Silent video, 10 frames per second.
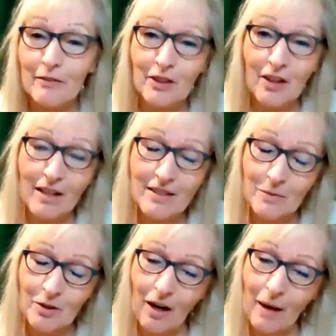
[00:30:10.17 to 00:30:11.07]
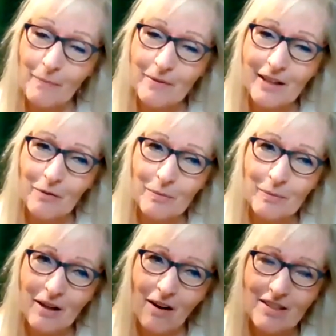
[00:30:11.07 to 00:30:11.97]
If you're not subscribed, that would
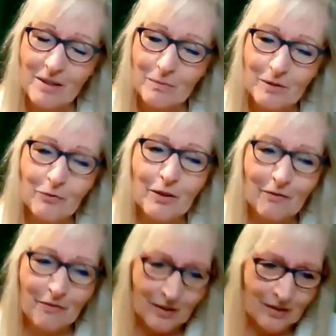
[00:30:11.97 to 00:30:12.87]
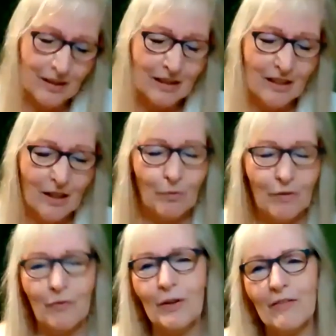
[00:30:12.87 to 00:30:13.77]
be awesome. If we've
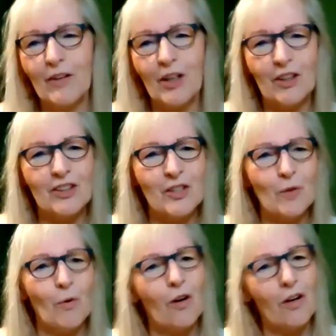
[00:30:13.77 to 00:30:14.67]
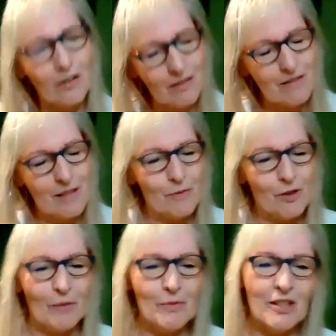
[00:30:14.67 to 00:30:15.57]
if we've earned your
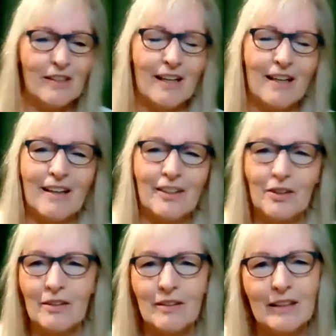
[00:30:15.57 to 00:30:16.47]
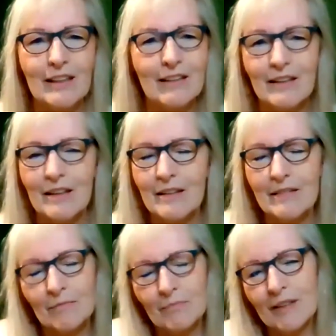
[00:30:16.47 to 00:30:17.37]
subscription and
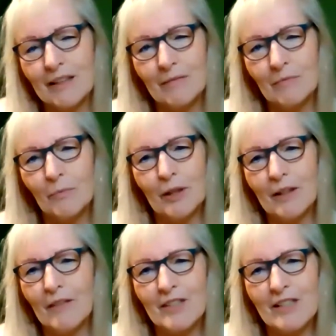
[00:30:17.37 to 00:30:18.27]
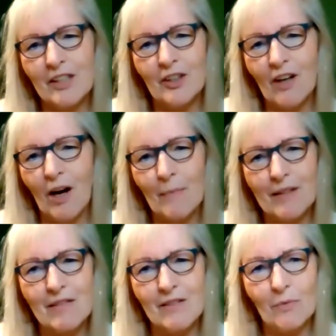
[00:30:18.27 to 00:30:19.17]
and we'd love to see your
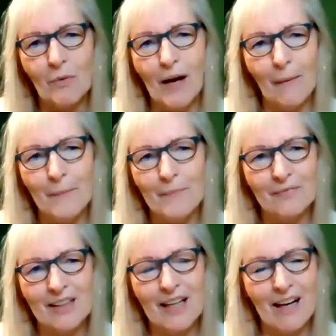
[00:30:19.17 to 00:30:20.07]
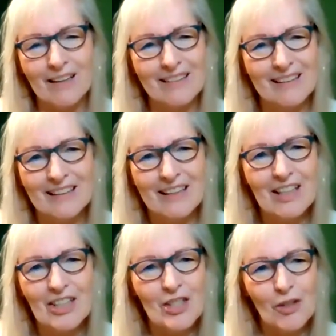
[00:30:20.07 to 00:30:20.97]
comments as well.
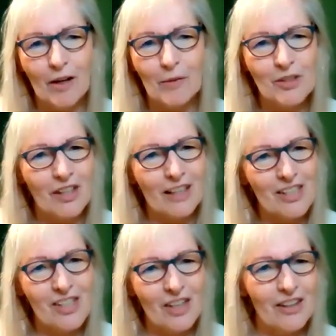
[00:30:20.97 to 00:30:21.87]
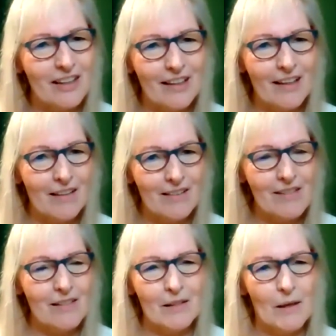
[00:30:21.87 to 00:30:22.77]
Shradha, would you like to share anything
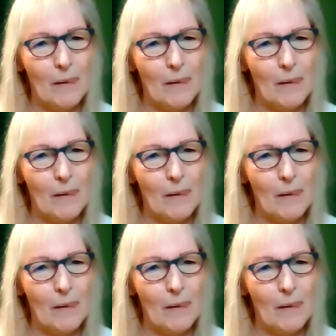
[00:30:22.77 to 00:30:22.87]
else?